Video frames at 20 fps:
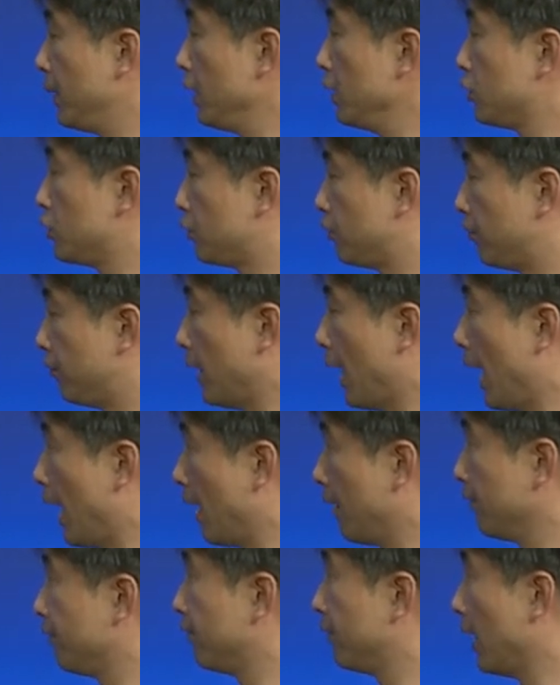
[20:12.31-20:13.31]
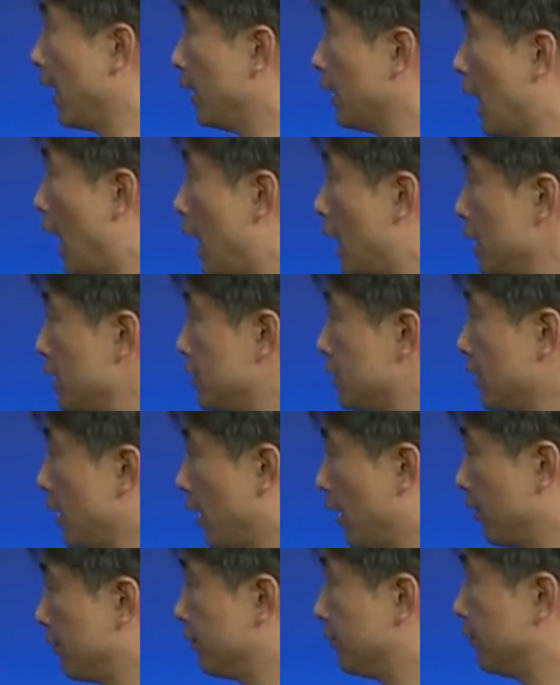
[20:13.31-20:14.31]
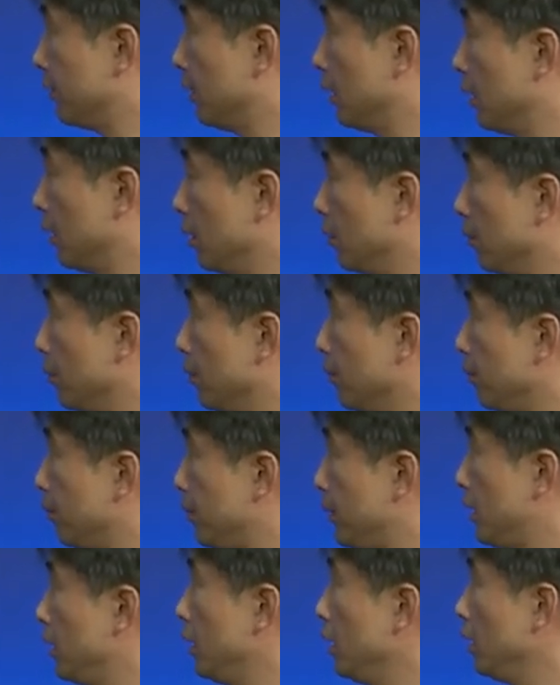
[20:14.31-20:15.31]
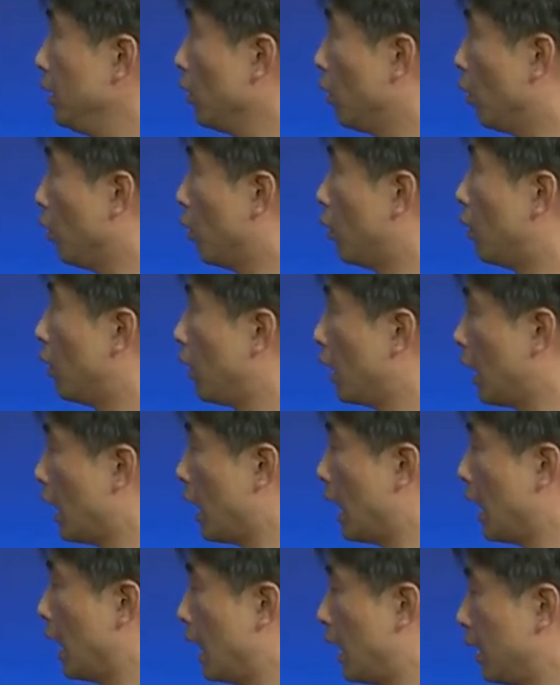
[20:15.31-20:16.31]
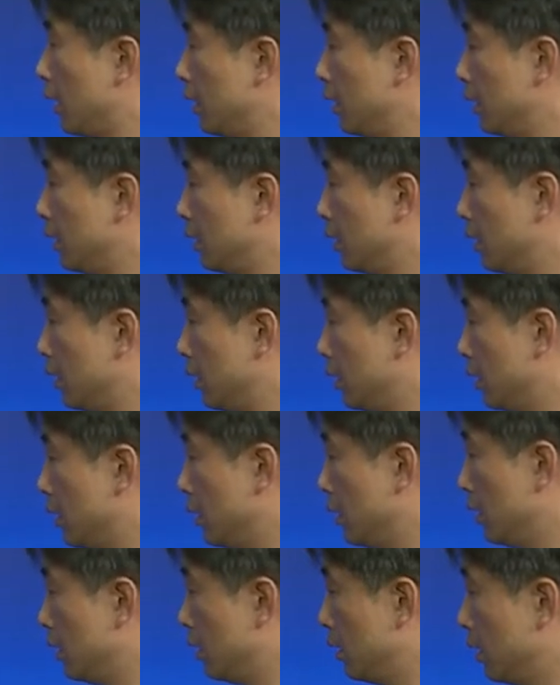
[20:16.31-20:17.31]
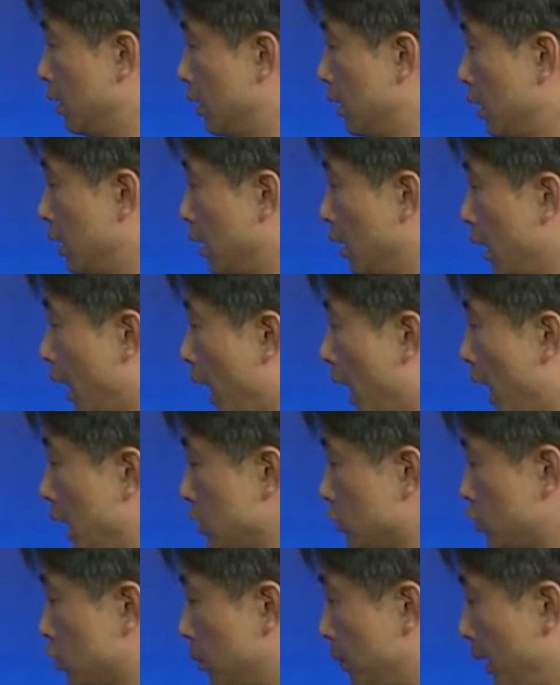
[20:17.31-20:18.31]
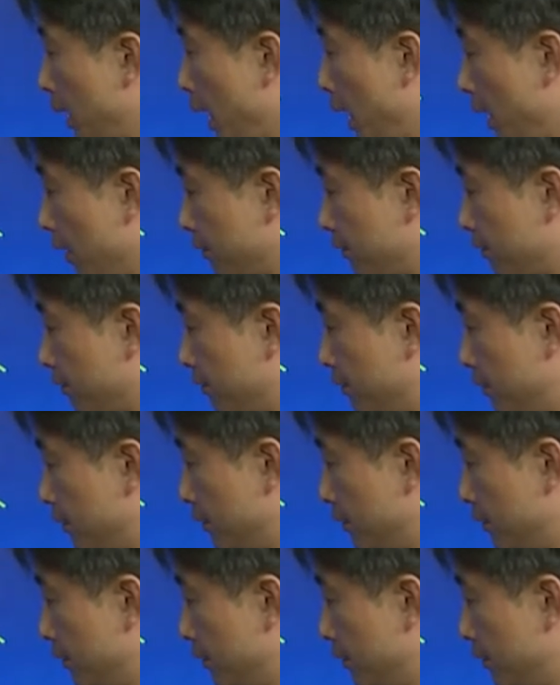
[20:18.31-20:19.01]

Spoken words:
is F and R is F, P or R has to be F.